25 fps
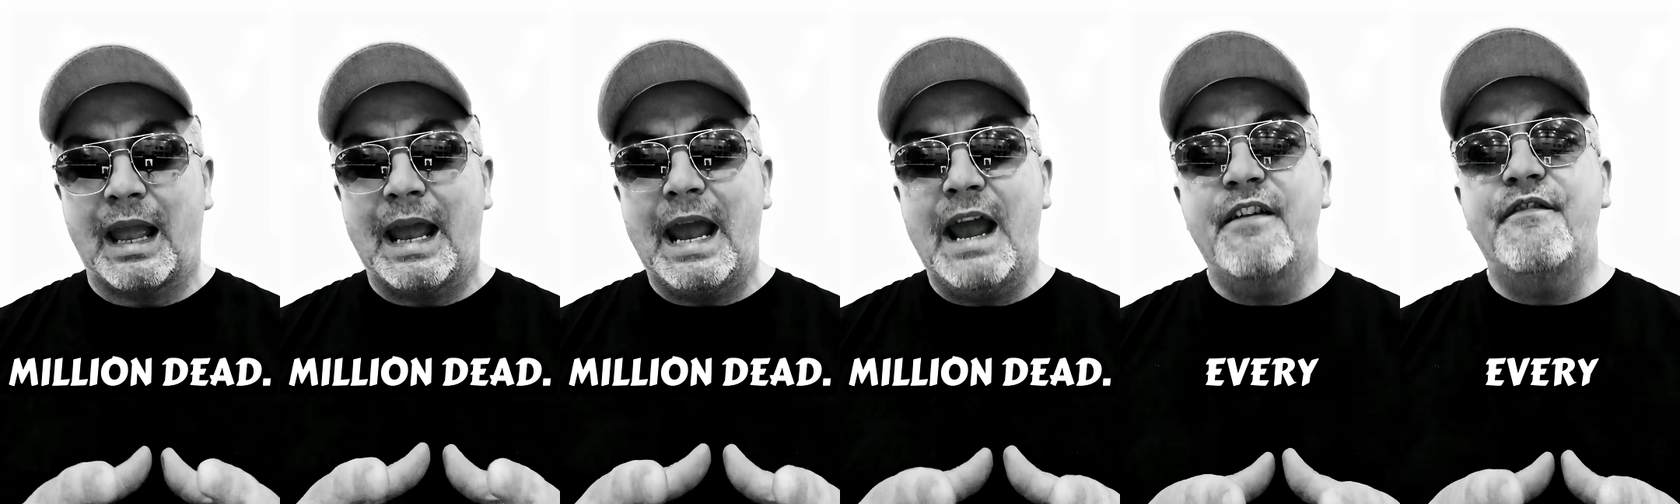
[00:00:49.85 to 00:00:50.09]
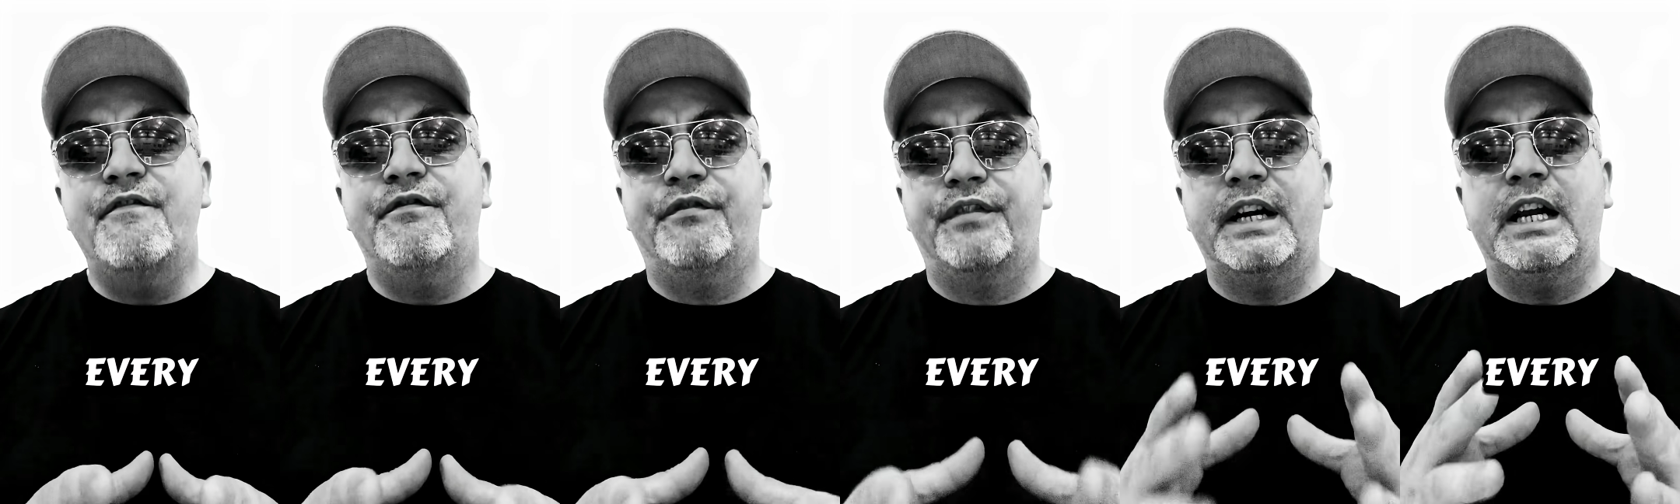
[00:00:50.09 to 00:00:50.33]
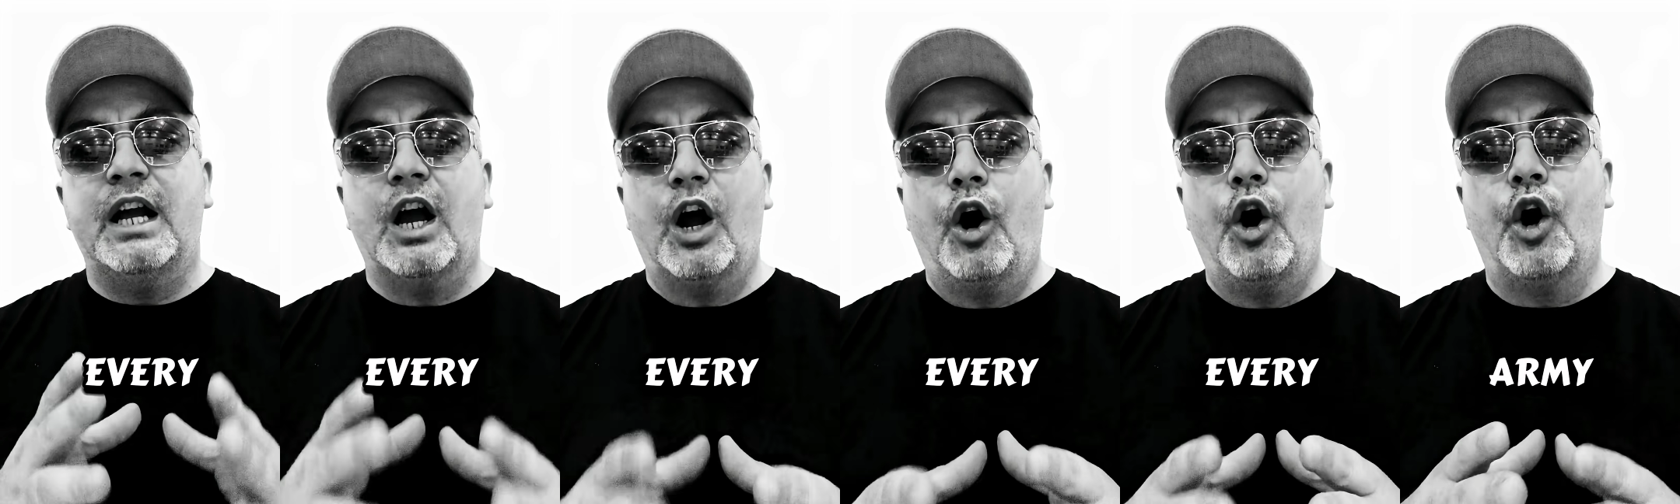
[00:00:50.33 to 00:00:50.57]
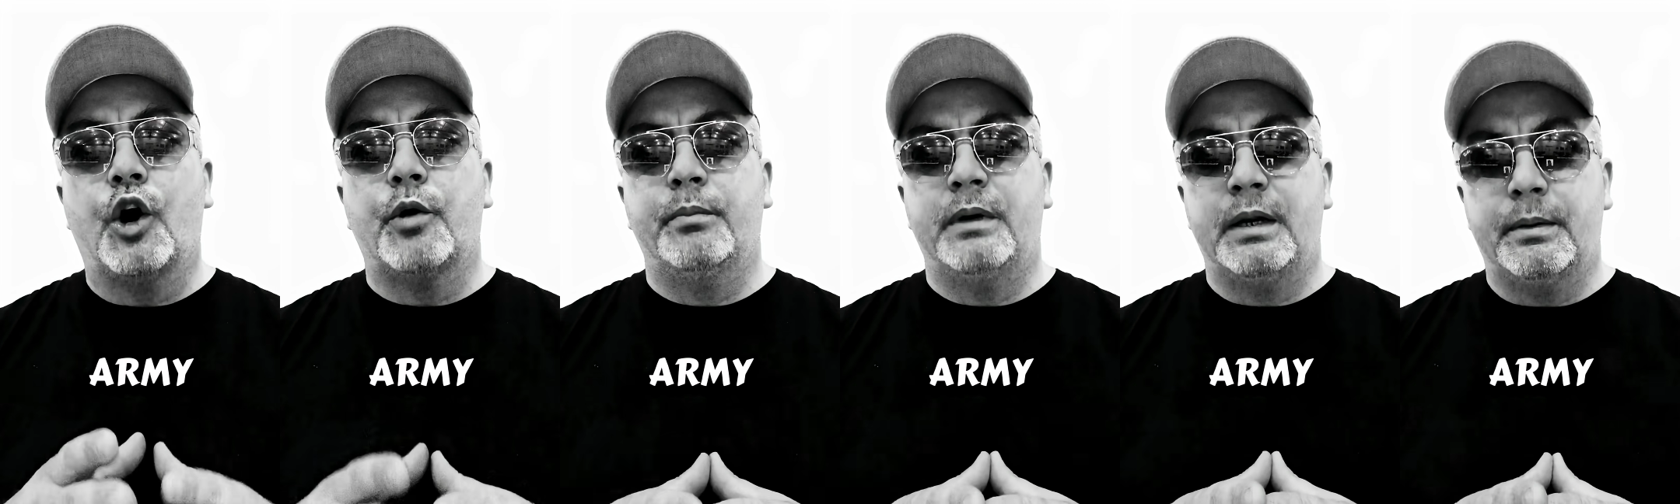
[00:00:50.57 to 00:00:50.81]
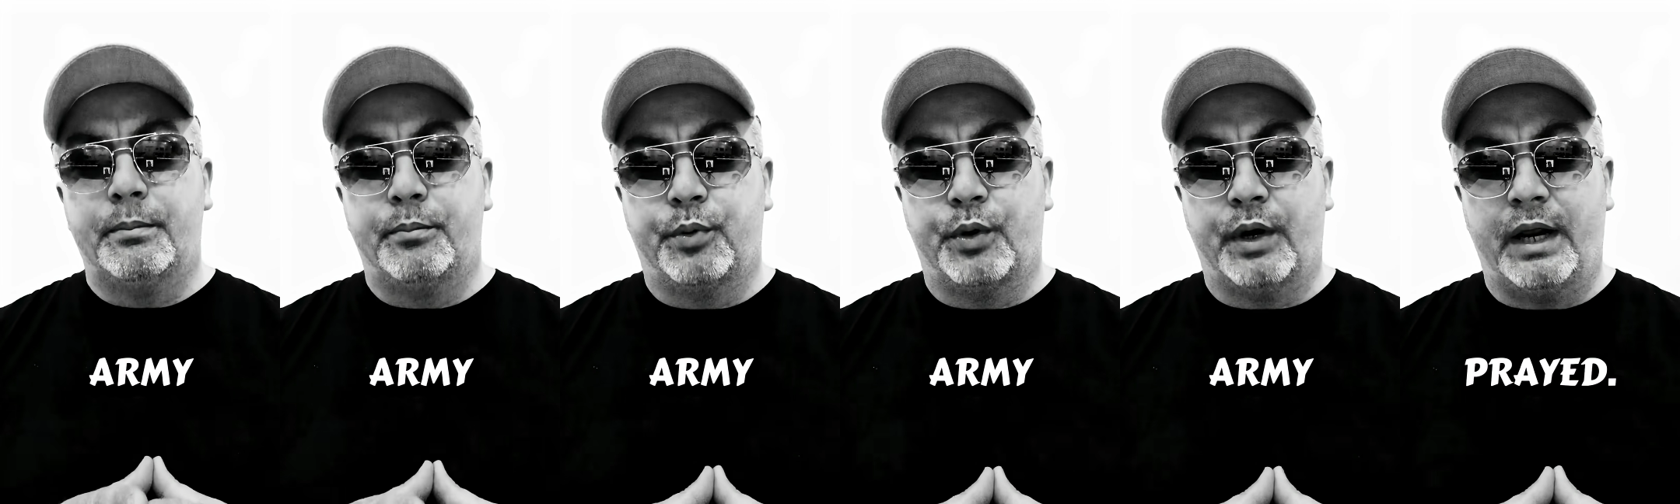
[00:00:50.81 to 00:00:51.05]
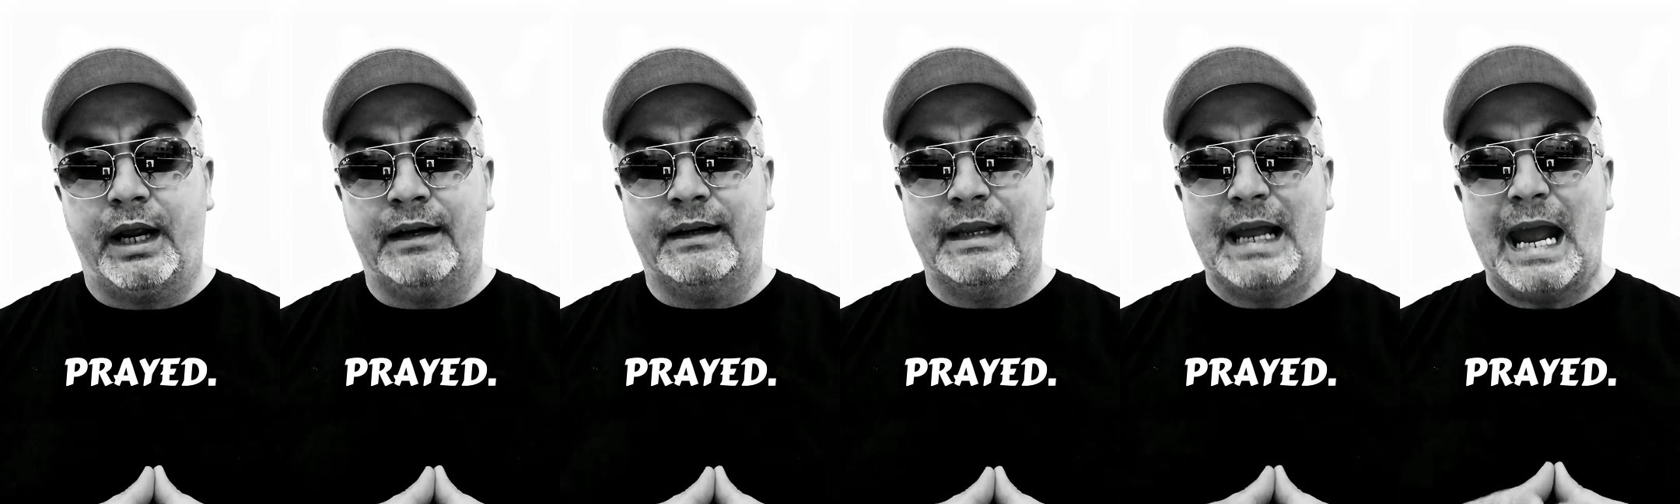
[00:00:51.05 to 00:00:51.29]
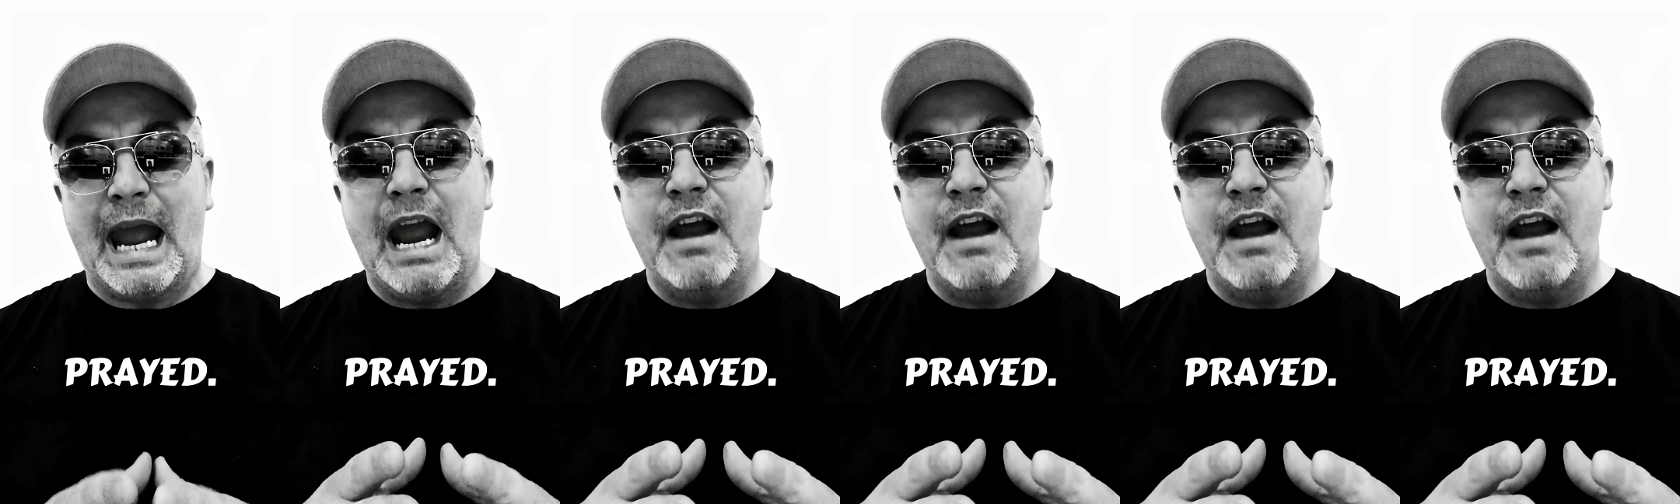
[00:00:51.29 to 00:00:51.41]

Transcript: Every army prayed,